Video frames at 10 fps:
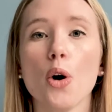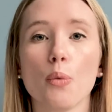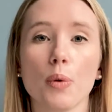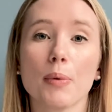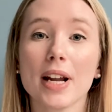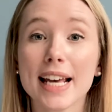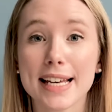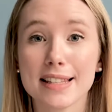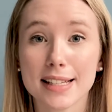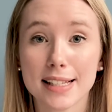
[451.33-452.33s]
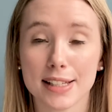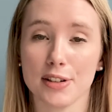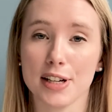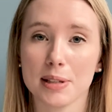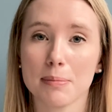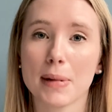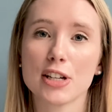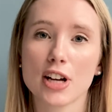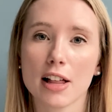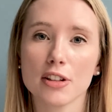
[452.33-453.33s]
We want to end this series by
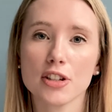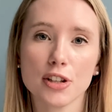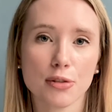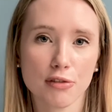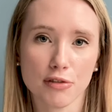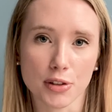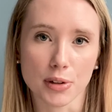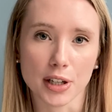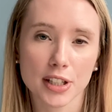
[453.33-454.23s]
challenging you, the viewer,